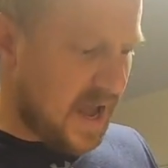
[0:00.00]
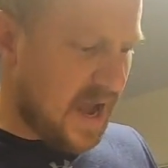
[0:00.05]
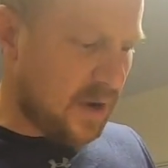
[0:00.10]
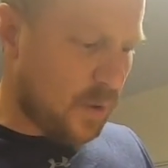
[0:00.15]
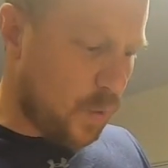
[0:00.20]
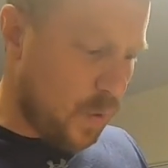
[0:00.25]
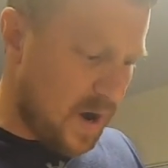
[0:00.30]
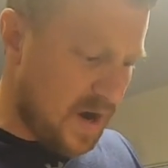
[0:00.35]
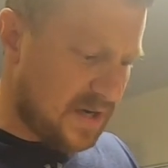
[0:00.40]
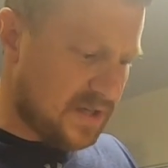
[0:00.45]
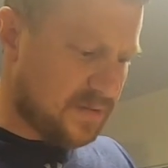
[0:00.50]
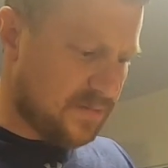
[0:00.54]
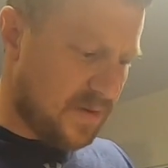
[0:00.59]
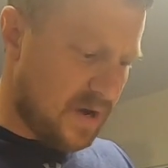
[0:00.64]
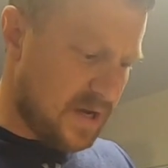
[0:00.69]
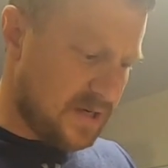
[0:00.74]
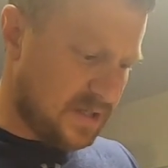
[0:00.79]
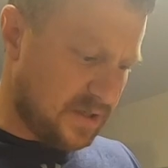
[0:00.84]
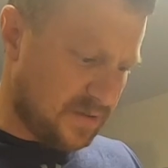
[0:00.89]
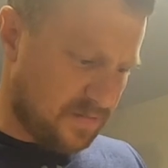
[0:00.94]
not quite as
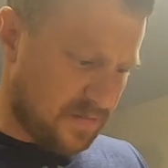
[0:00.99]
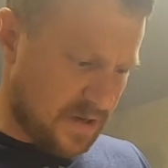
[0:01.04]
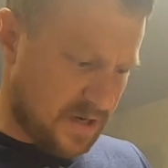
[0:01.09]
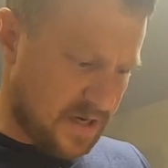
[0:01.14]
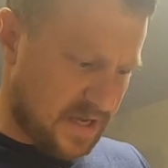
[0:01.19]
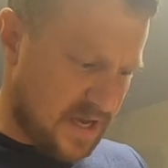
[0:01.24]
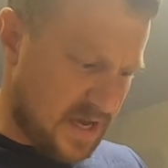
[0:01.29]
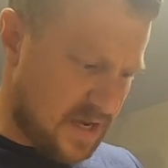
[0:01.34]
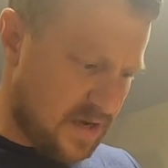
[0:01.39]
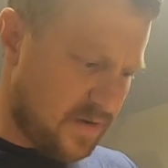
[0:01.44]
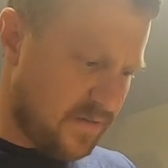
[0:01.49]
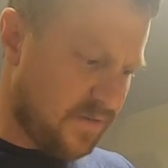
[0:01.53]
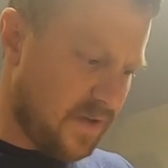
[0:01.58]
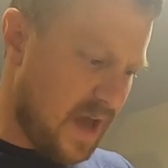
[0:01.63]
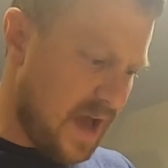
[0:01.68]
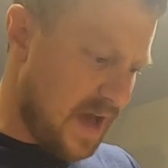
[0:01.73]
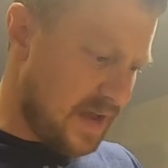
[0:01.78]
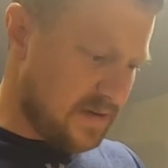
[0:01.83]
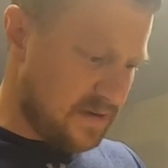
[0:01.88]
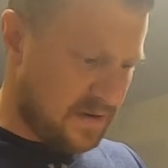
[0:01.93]
much, but again, I've
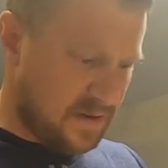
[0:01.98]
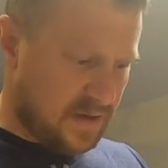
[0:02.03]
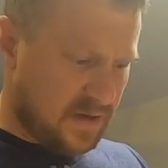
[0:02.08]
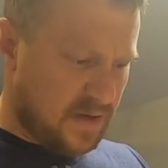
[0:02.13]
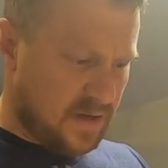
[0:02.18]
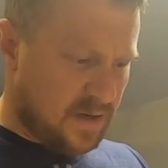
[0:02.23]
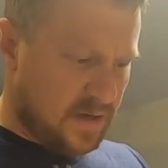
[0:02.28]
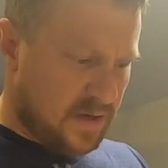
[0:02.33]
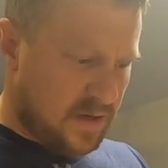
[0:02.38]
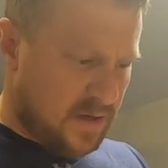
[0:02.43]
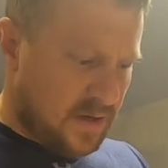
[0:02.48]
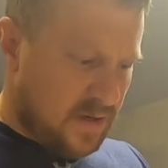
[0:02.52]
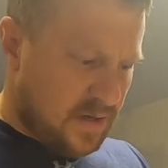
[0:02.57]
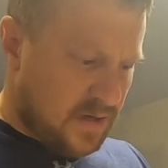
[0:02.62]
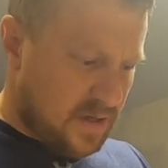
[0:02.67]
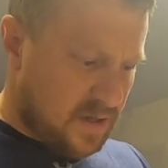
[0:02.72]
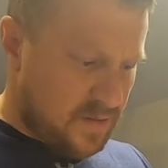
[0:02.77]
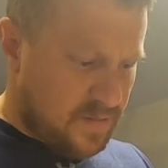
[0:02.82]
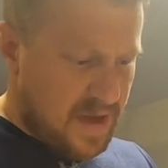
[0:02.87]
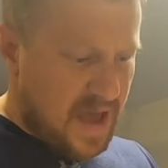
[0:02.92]
got,
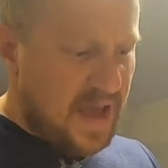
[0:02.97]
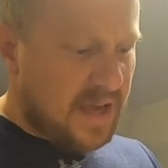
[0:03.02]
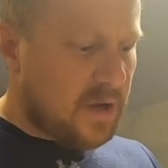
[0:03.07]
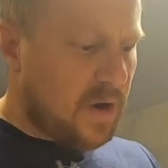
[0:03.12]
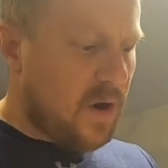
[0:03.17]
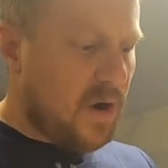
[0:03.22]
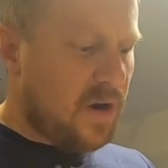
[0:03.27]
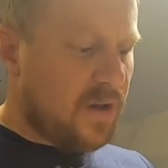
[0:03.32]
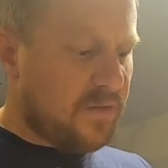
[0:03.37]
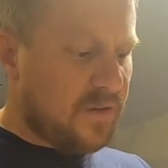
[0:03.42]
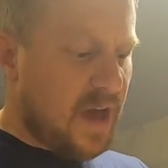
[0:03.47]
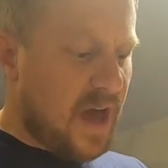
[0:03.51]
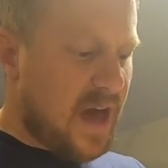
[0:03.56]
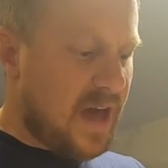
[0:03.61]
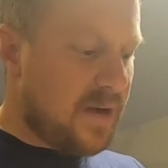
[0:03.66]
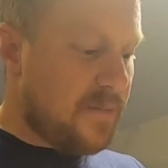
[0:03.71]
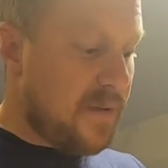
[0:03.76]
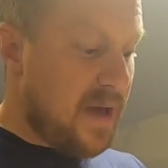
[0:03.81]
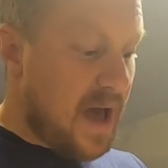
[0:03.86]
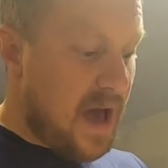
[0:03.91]
in the backyard, I've
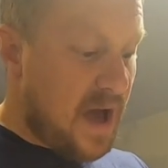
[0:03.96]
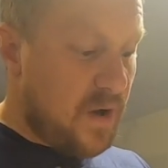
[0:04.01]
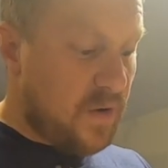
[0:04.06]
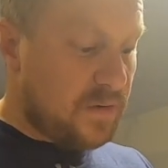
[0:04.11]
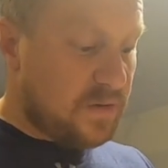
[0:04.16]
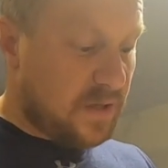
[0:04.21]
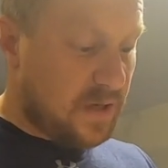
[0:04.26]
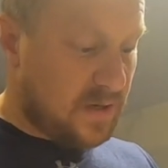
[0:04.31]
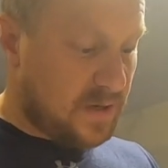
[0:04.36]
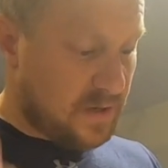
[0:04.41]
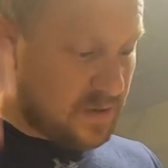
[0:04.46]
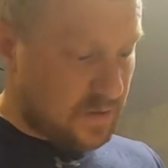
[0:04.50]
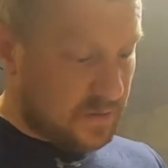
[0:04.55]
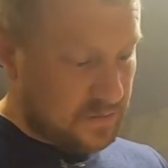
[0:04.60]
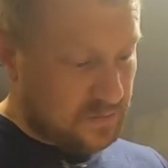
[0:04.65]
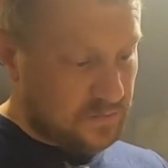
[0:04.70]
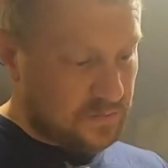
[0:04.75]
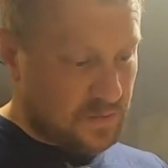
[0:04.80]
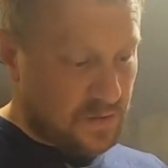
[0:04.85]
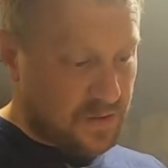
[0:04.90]
got about,
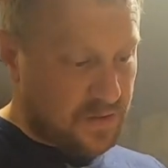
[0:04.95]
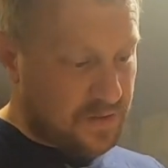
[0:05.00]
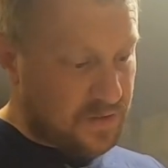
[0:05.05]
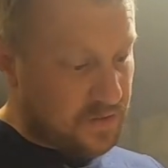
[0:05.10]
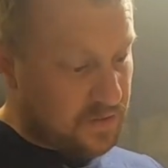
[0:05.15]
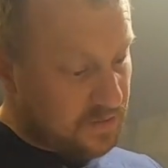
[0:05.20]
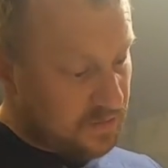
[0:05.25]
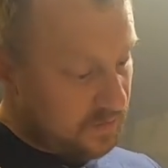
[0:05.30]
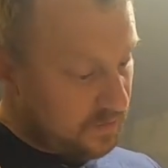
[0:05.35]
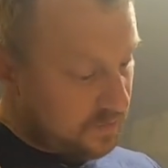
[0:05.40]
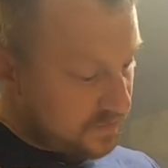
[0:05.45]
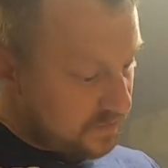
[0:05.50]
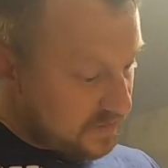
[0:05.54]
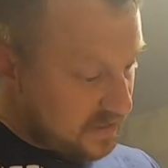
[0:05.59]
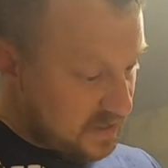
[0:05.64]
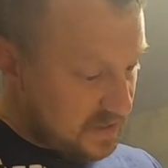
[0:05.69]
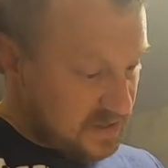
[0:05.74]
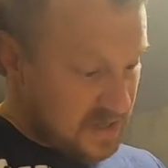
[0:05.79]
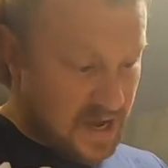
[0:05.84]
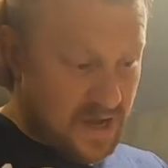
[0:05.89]
looks
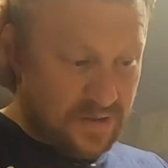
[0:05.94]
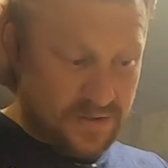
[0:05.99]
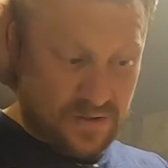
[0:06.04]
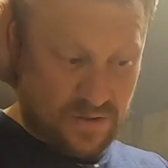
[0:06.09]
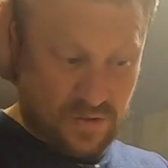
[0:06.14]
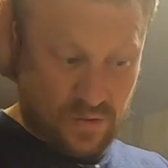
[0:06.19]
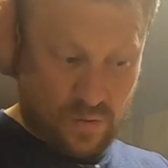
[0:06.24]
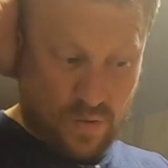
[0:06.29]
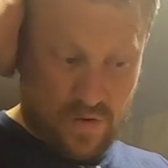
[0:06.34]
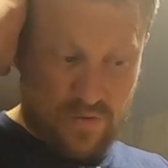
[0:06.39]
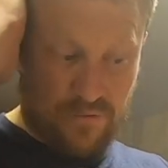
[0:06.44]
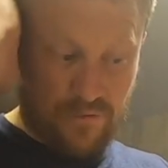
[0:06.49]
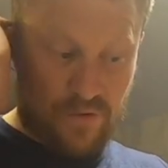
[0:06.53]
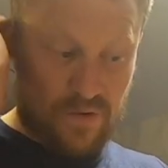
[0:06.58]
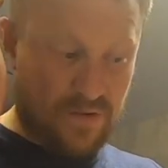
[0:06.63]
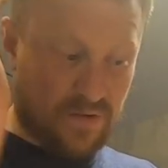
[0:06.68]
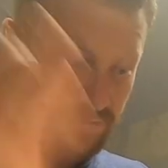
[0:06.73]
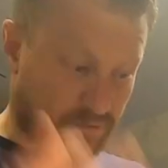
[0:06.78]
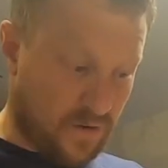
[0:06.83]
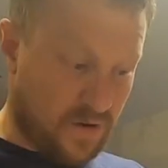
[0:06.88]
like 1,000 square
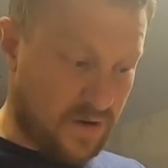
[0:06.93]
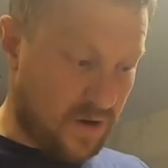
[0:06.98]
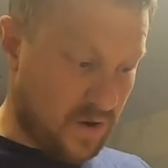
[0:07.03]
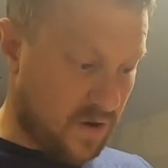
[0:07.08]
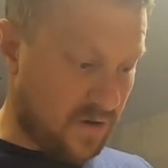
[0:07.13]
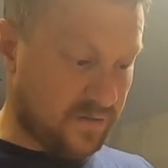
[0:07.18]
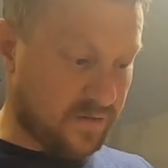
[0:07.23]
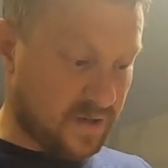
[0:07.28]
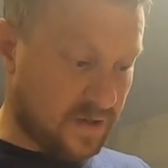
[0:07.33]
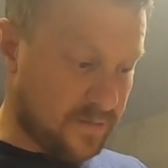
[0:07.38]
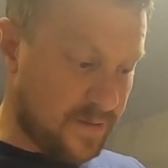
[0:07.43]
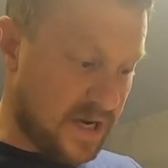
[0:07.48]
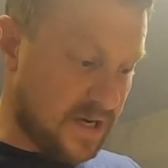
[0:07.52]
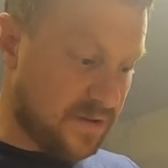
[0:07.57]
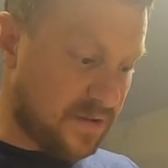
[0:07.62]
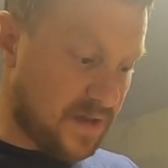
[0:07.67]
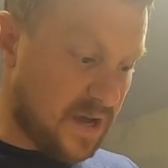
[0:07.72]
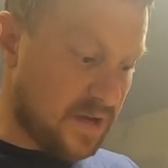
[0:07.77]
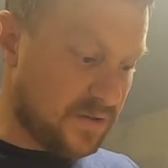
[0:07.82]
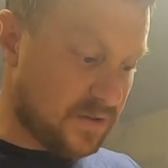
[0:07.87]
foot. In the front yard, I've got about
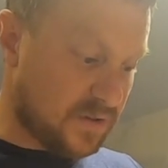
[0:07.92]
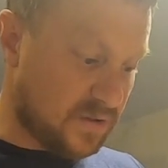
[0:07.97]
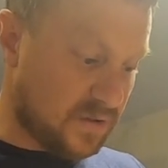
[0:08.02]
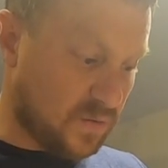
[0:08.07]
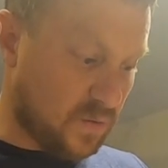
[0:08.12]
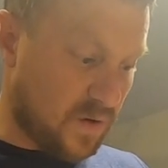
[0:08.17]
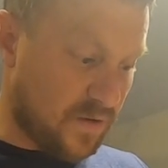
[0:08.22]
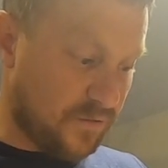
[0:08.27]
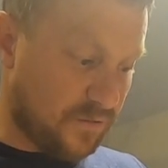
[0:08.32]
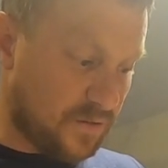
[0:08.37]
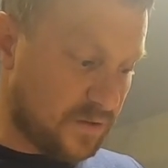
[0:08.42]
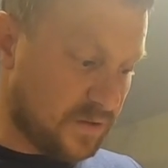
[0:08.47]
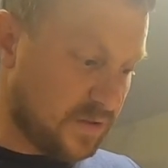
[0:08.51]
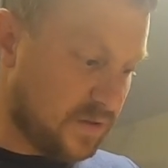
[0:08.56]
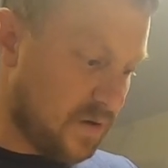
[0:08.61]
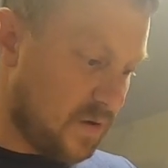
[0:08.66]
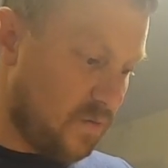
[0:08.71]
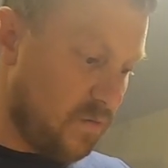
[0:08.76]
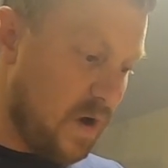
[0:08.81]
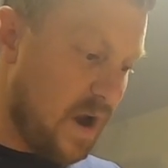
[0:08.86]
1,000 square foot.
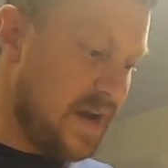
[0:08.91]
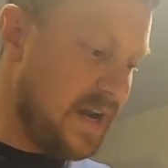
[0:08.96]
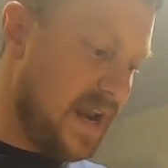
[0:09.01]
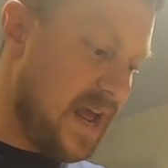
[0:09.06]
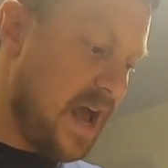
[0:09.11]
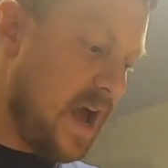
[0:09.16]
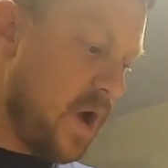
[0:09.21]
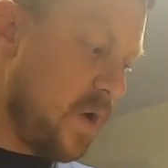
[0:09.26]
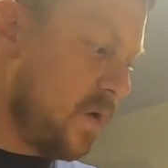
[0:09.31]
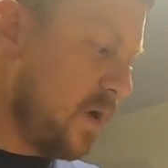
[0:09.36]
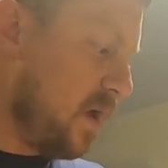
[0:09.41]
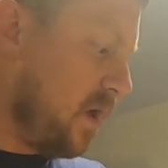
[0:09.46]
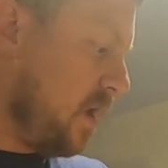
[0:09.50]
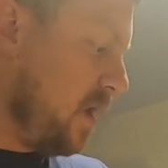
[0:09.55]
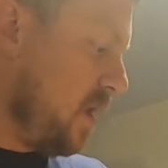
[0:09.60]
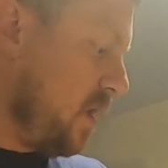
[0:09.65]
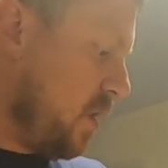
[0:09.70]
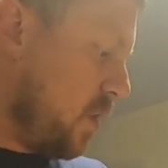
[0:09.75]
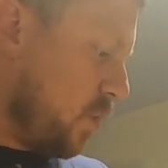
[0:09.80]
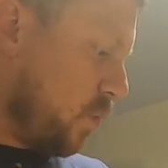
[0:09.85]
So right now,
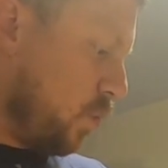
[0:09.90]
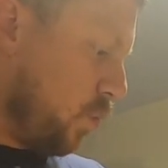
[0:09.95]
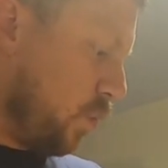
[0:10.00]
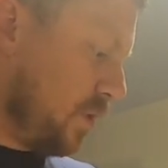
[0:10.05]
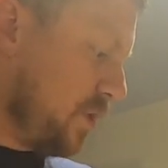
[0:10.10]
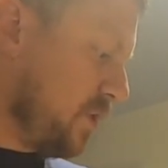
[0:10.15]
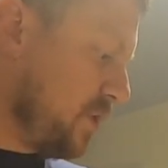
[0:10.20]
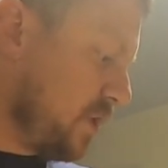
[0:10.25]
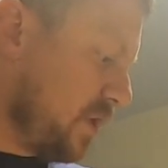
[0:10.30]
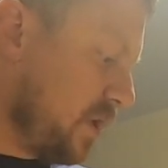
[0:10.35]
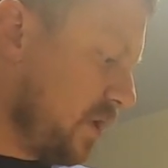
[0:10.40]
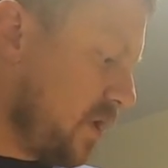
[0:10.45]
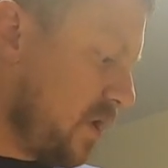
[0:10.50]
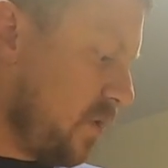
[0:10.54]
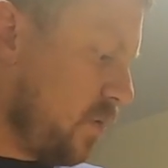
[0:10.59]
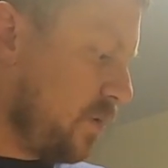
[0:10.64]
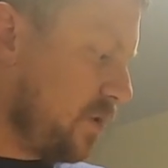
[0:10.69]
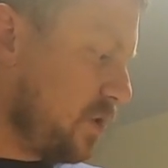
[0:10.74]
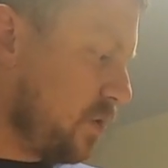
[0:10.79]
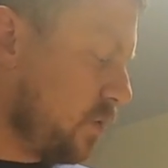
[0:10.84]
we're just going to
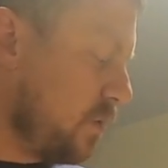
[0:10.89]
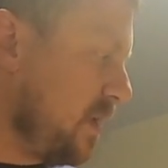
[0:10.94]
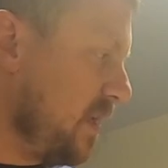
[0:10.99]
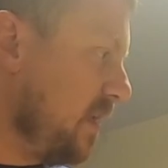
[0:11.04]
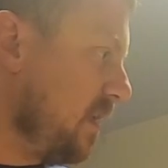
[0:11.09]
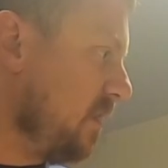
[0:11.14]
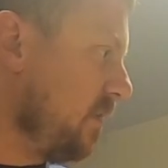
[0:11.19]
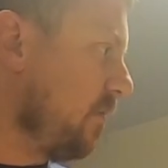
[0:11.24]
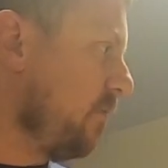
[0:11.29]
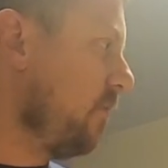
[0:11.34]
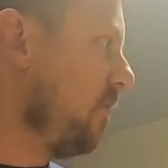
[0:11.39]
go with treating the